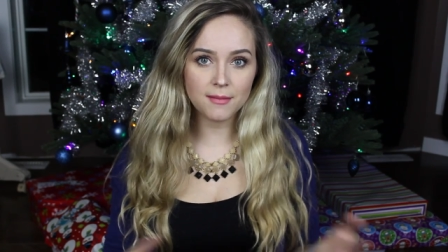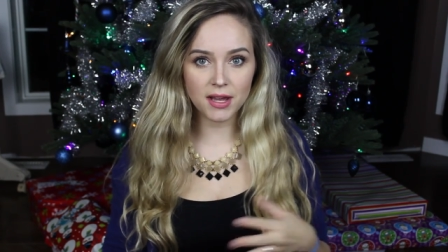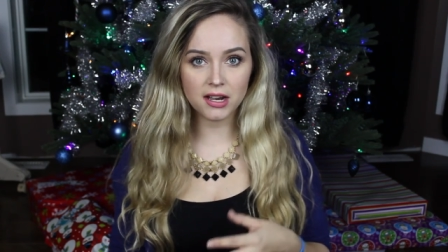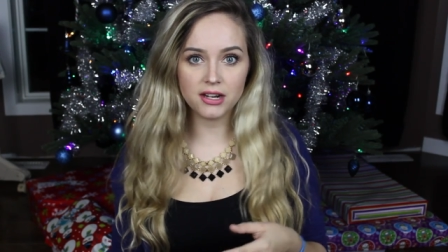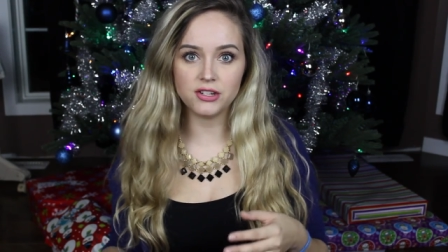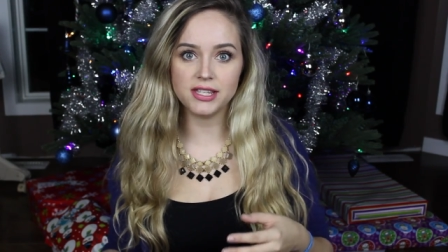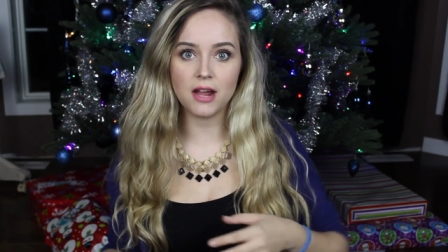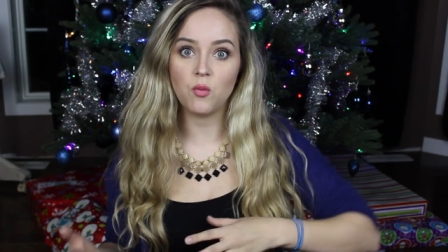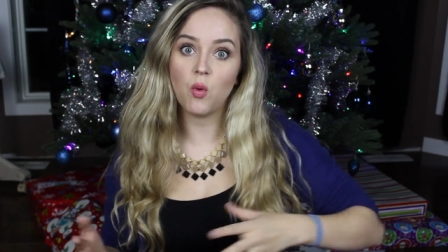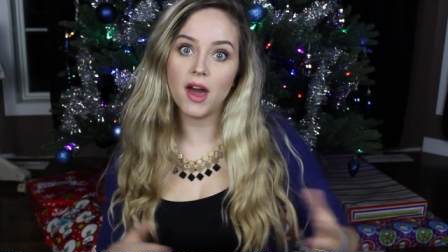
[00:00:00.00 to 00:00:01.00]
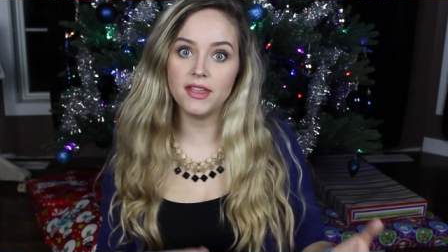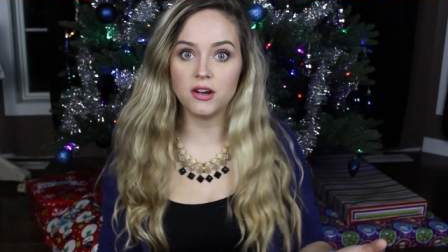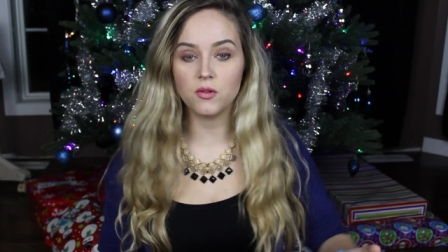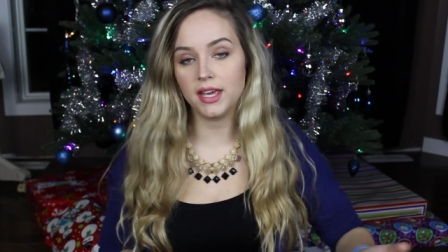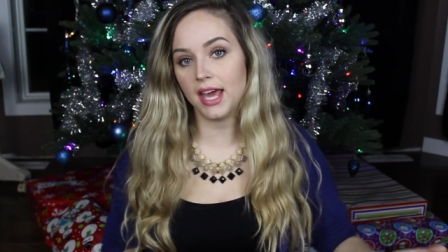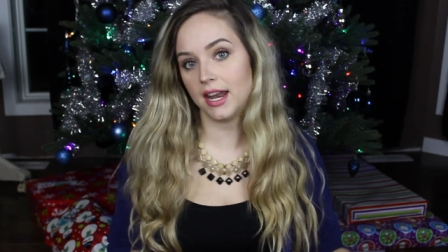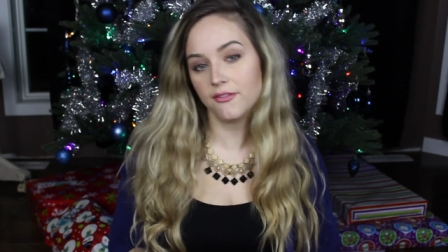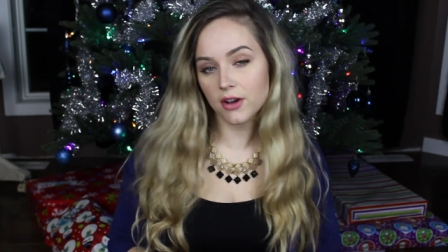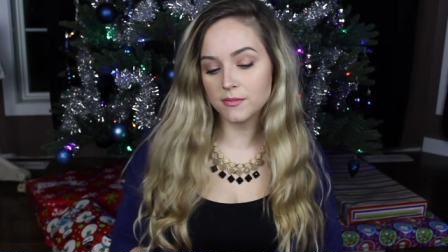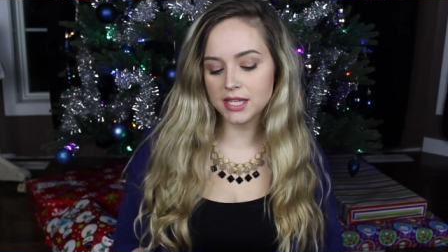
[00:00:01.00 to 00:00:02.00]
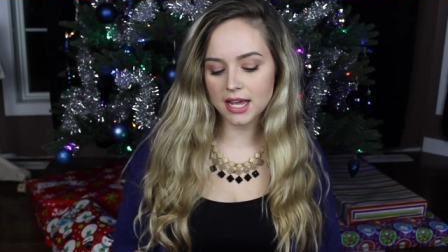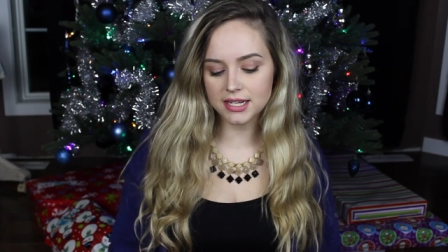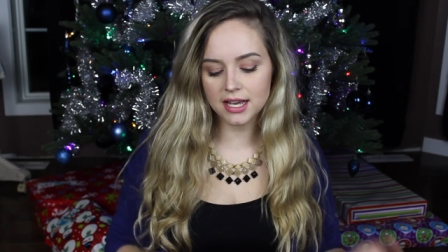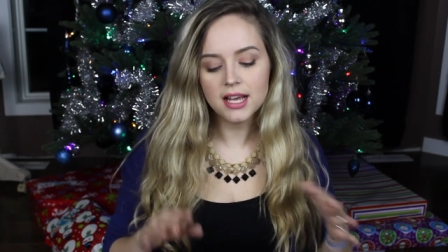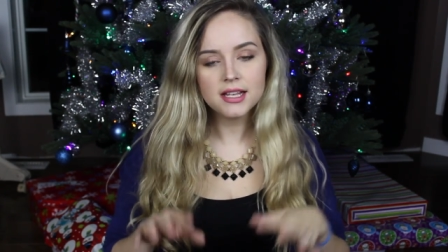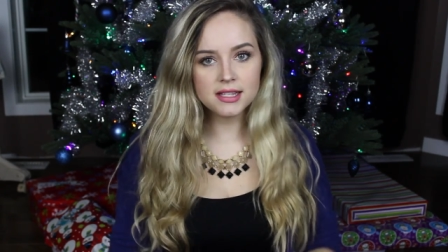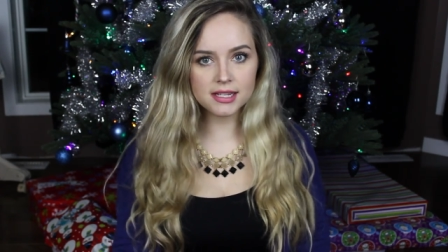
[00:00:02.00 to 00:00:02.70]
They might not understand why they don't get it from Santa.